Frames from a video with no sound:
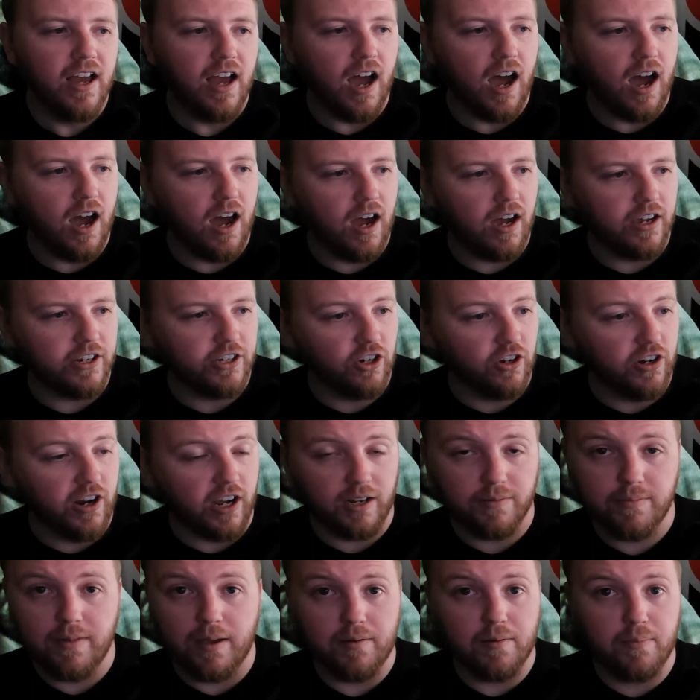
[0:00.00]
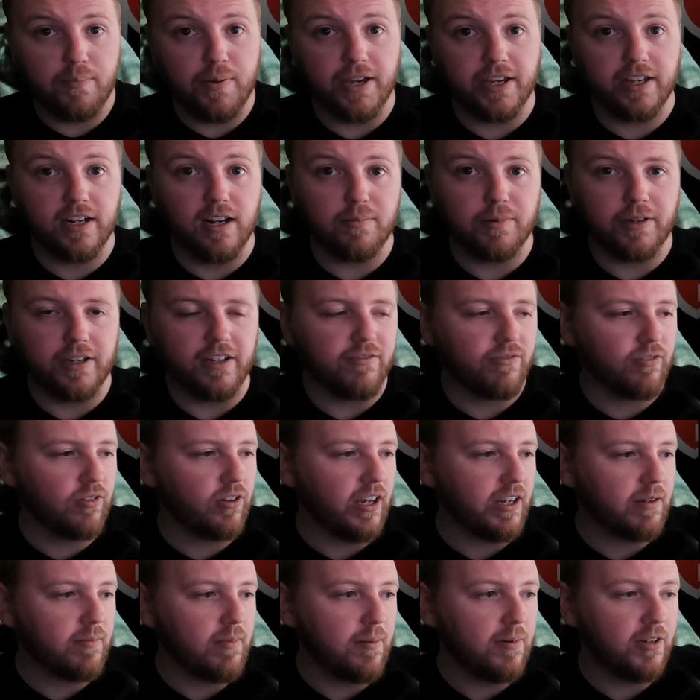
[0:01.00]
you're not going to be able to pick it up again for
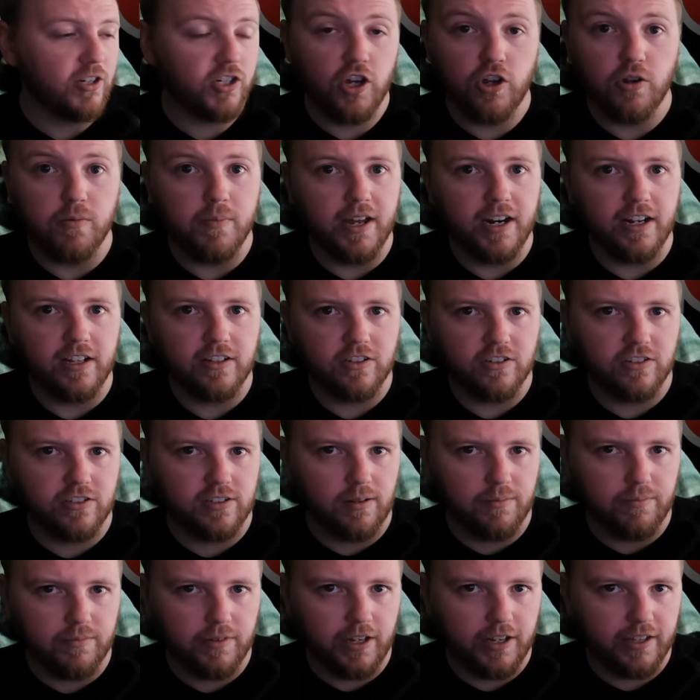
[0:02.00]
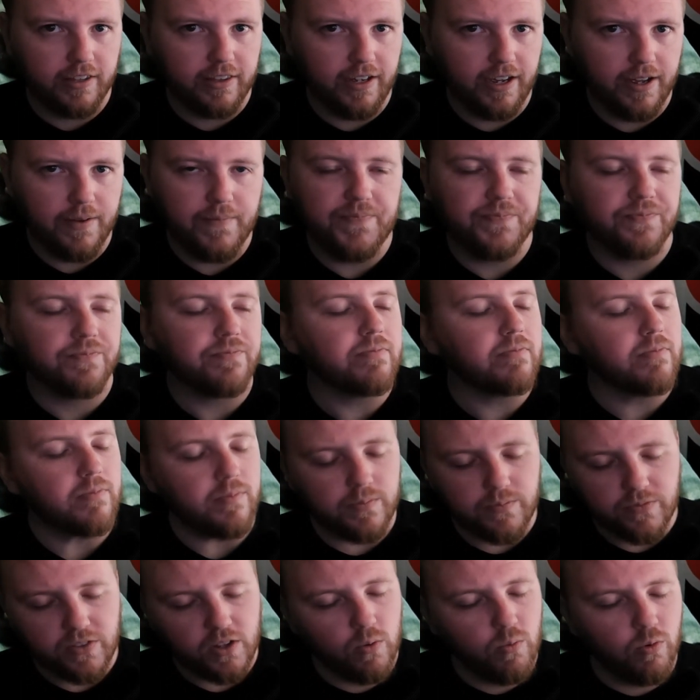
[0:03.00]
like maybe 2 minutes or something like that,
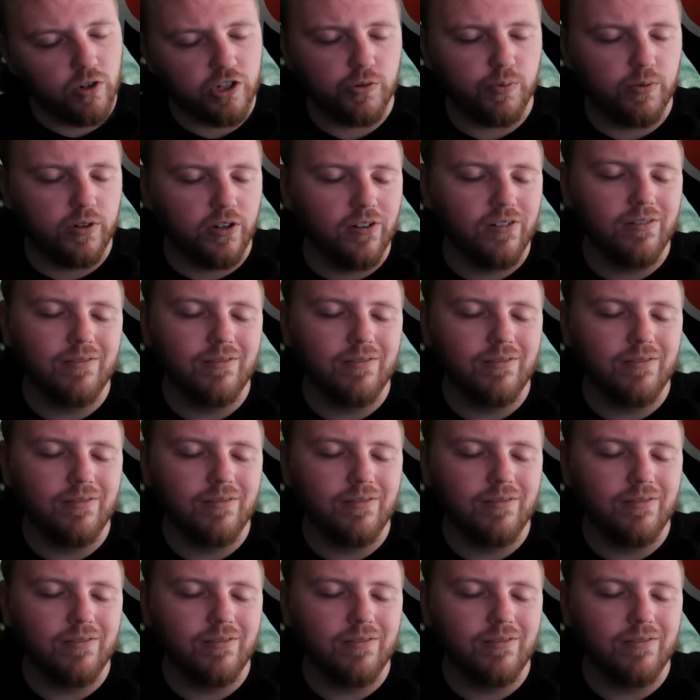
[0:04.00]
which will